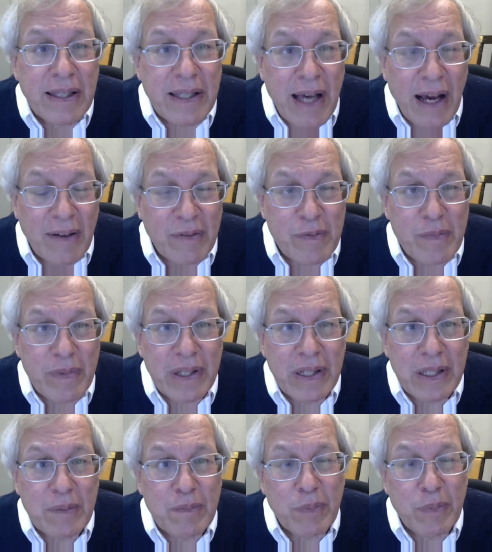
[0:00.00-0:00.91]

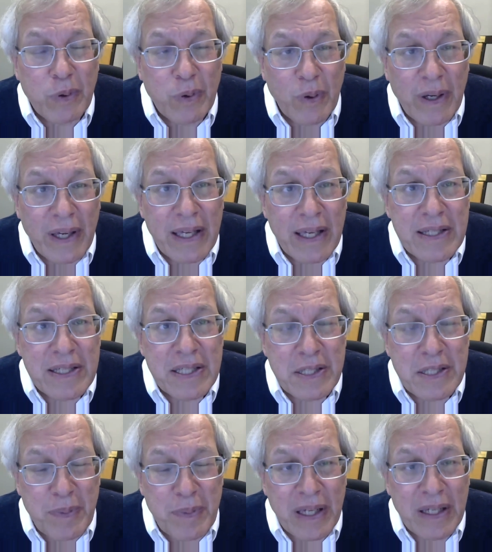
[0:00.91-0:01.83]
Government
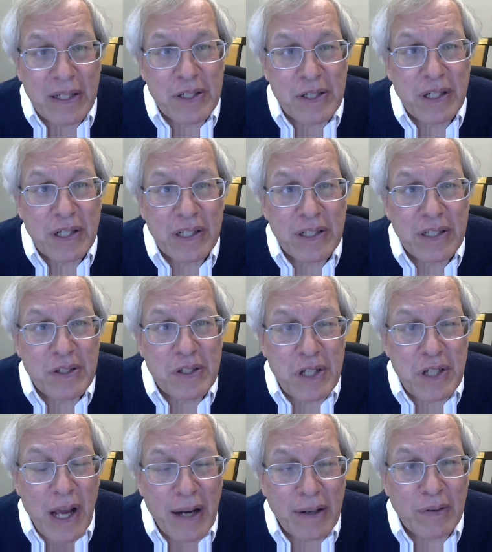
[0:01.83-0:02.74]
employees' speech is
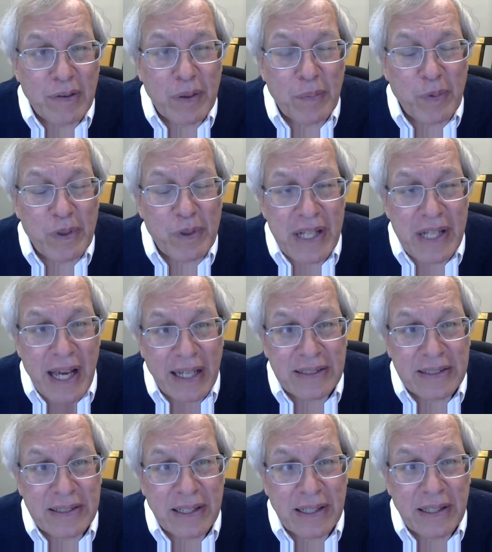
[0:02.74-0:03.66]
generally
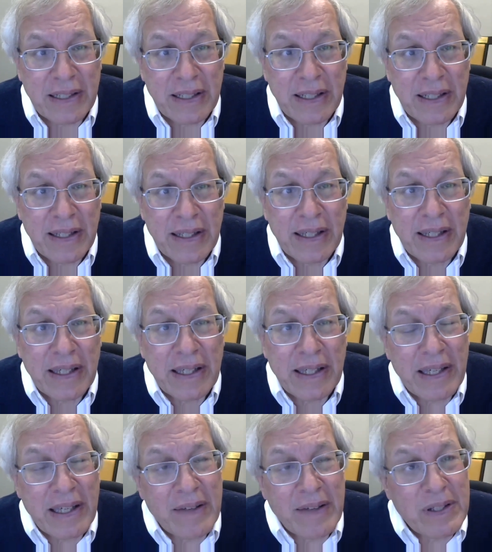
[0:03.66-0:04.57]
protected
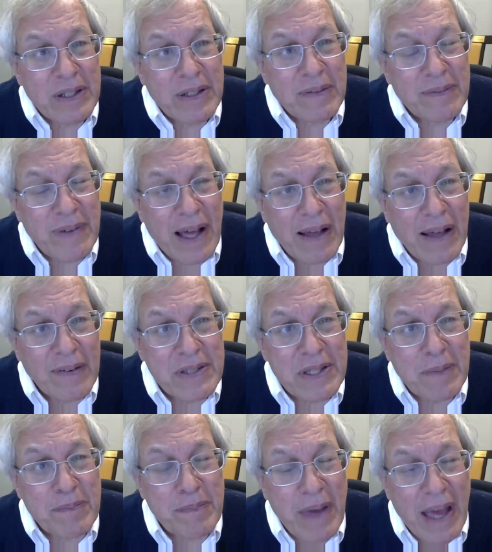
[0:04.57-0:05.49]
if it
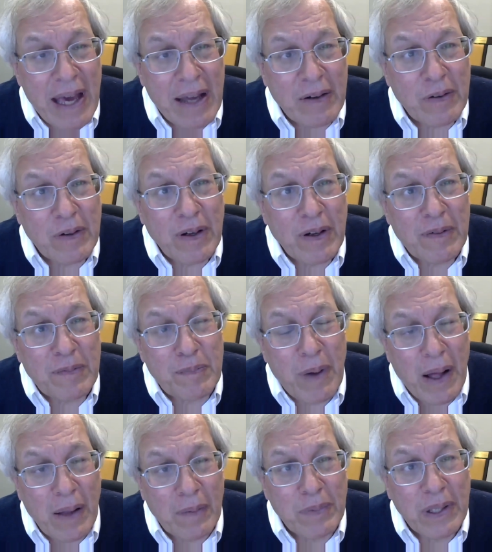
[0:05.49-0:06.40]
involves a matter of
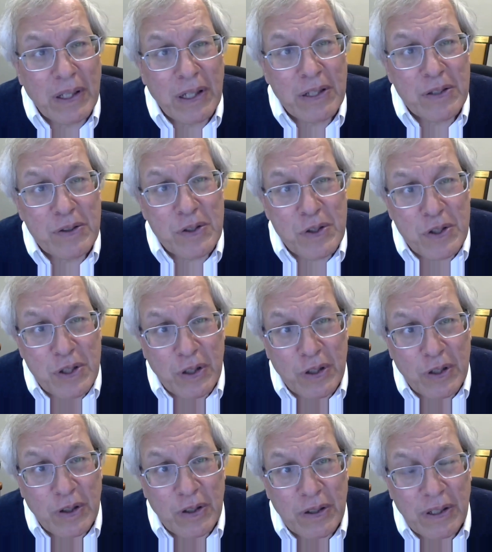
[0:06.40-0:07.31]
public
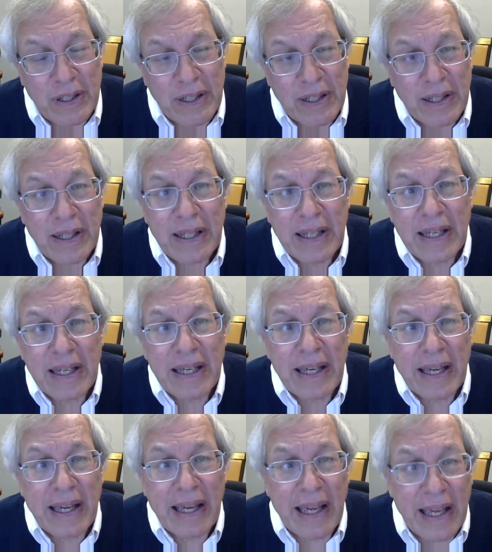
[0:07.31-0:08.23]
concern
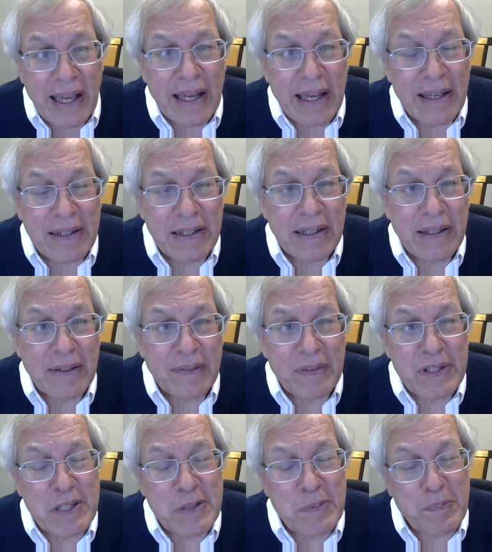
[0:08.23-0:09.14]
and
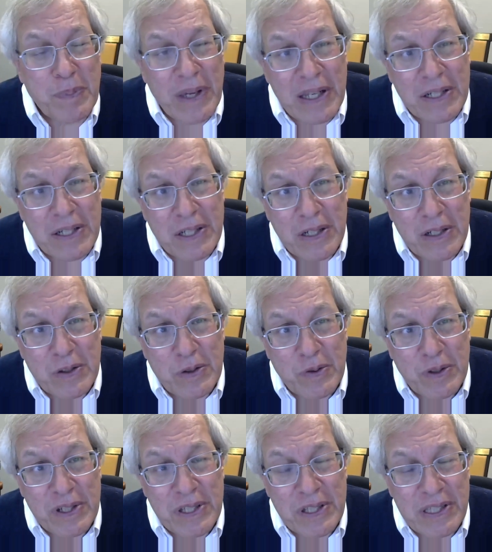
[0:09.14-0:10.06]
if the speech
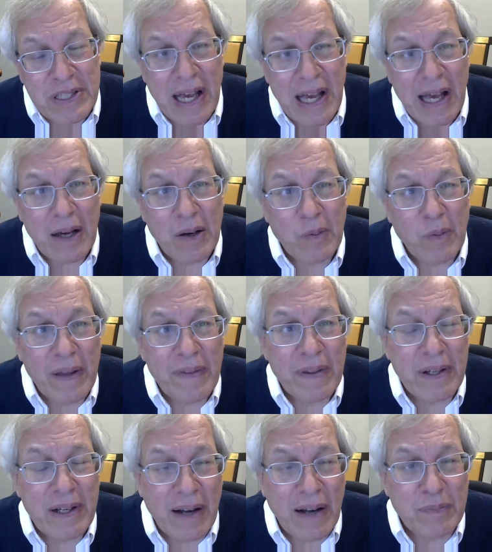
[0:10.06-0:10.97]
interests outweigh
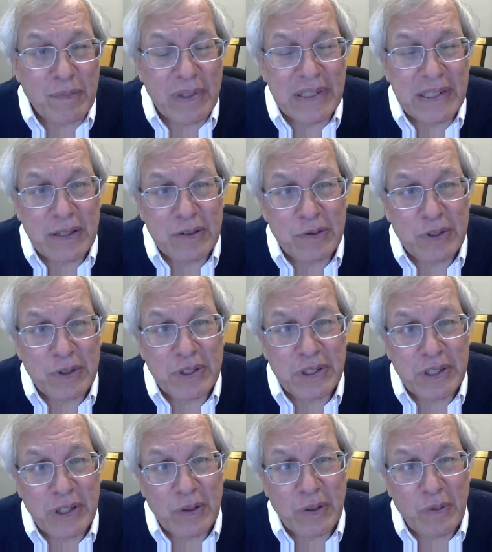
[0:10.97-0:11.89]
the government's
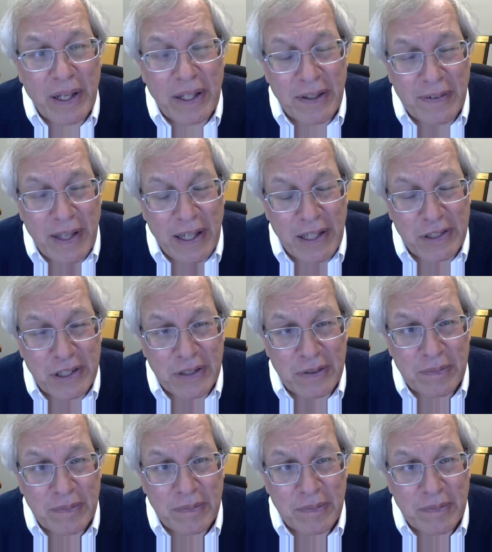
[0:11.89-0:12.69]
interests in regulation.